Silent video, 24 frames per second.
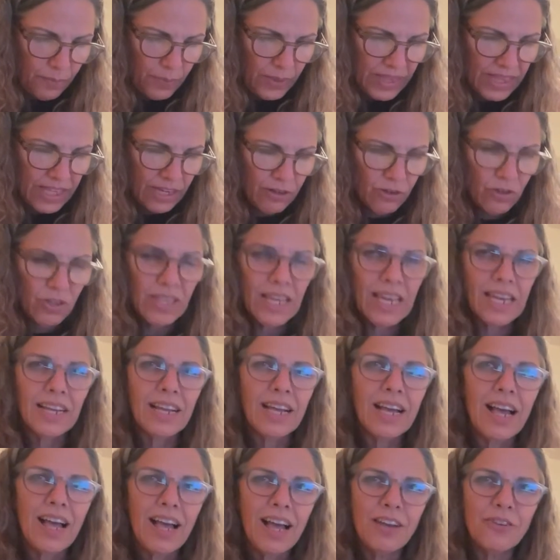there's that
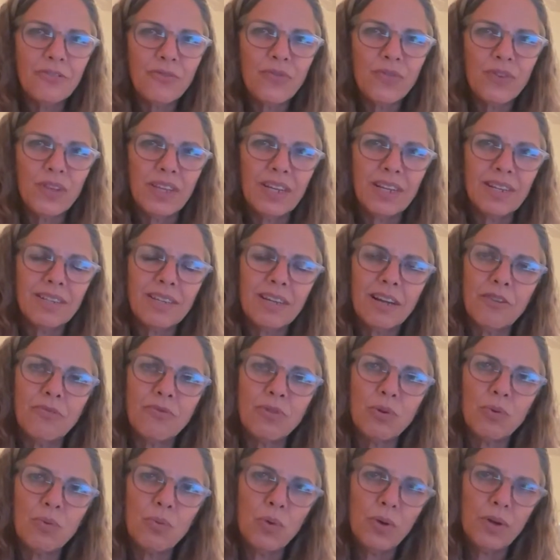conflict of
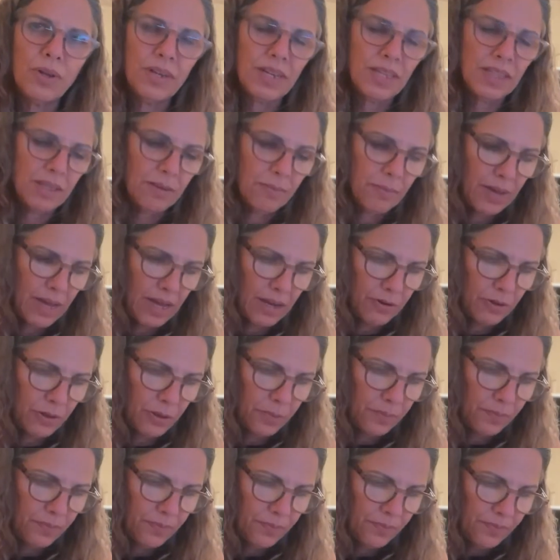the wood and the
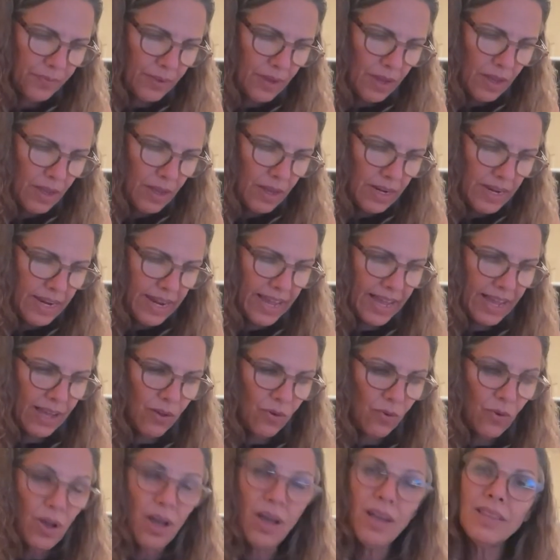metal.
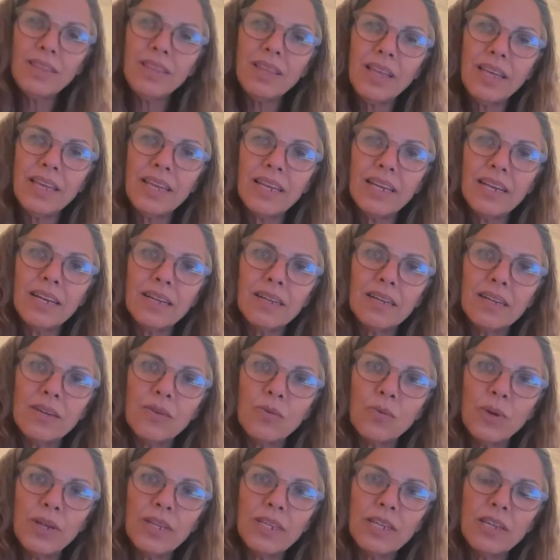Now, unlike
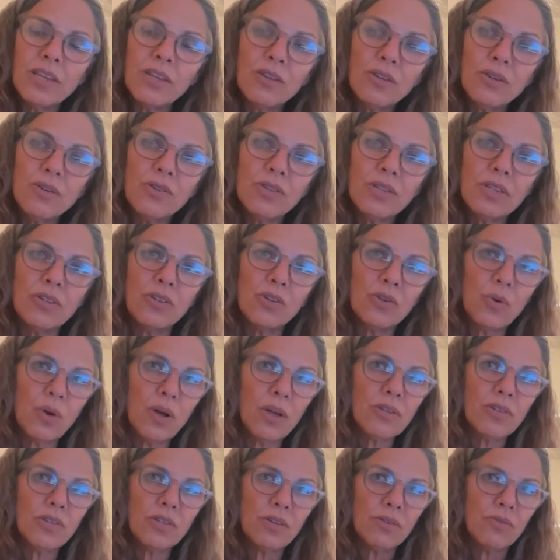Whitney Houston, who
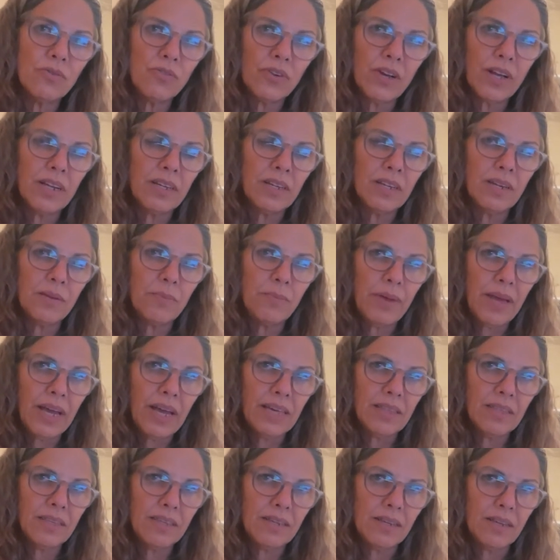also drowned in the
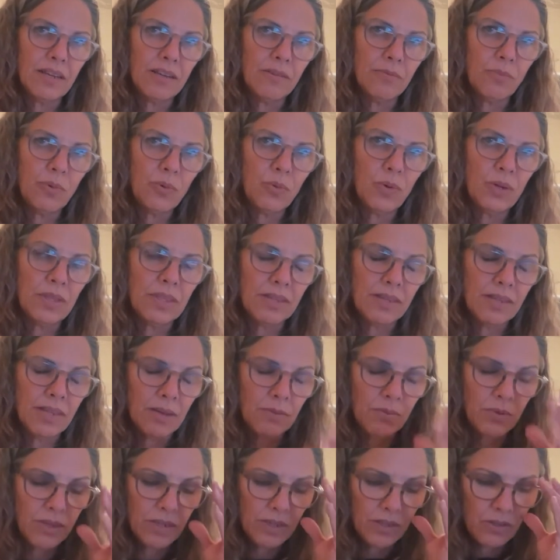bathtub with
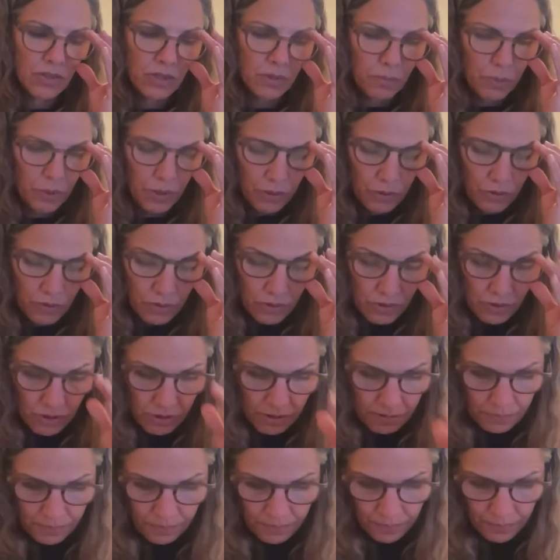substance abuse,
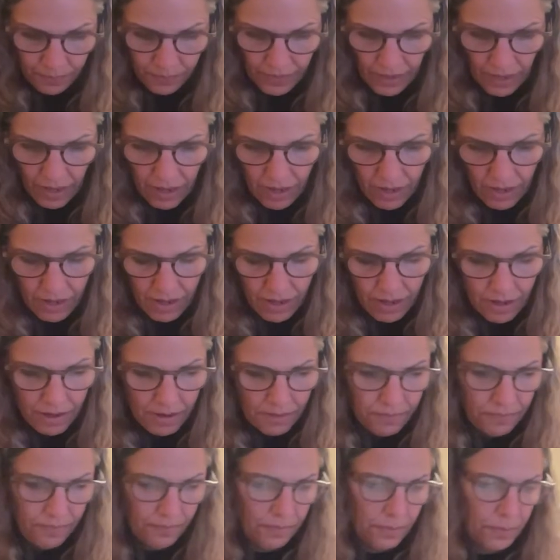
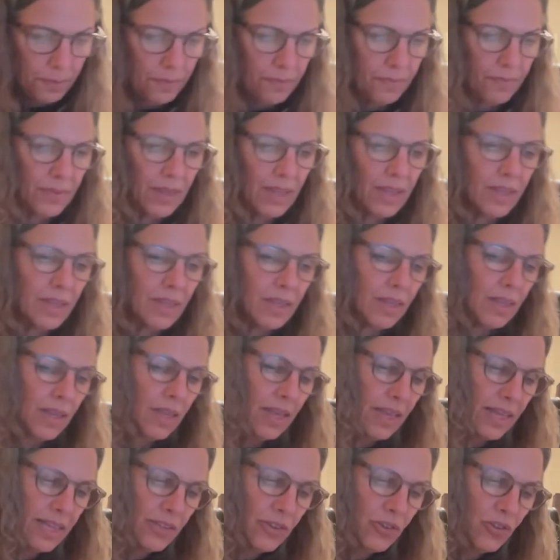
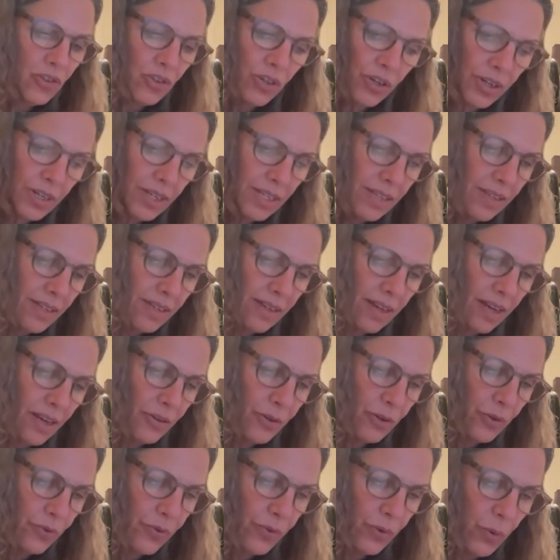his chart is not
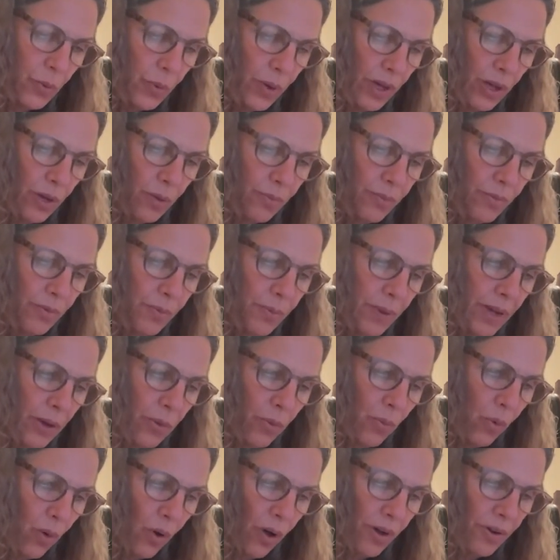overwhelmed by
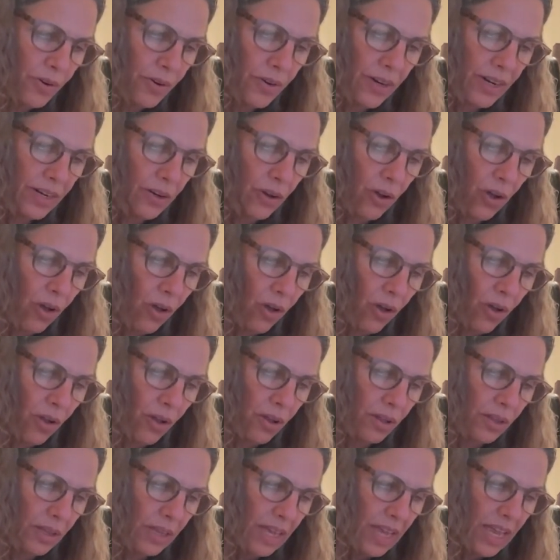water at
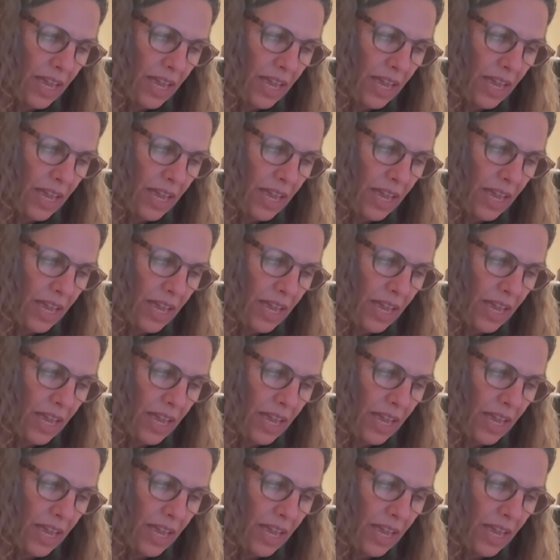all.